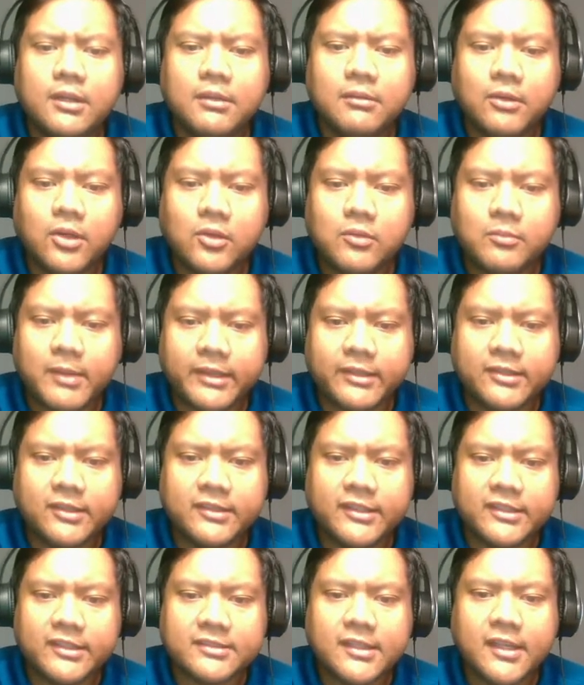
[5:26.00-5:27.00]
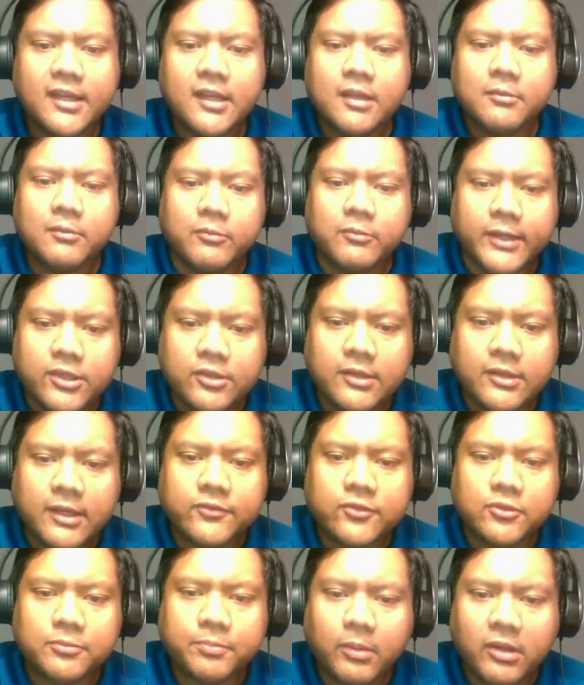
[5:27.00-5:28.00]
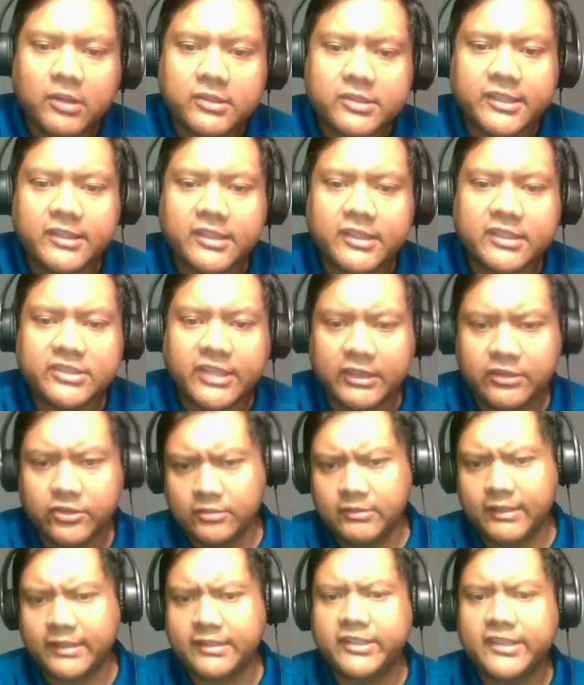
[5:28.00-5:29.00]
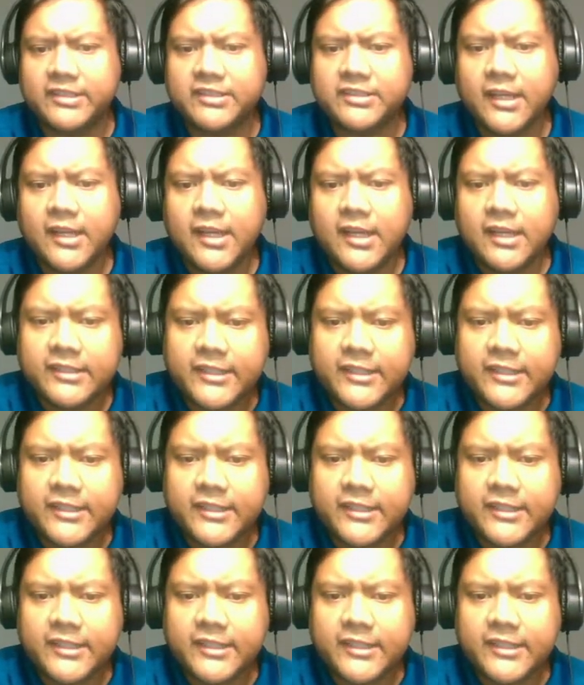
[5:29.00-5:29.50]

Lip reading: Oh my goodness. When you have two pawns in the center like this